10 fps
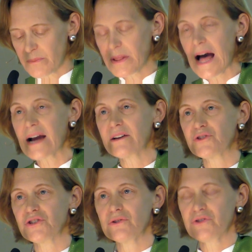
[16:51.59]
black
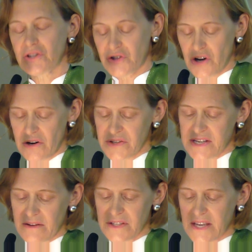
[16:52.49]
church in
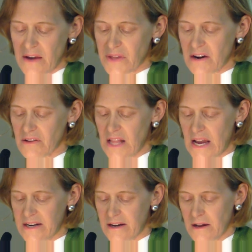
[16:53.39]
Charlestown, South
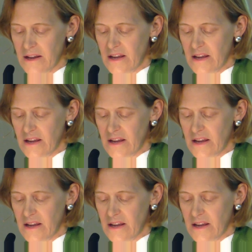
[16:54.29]
Carolina,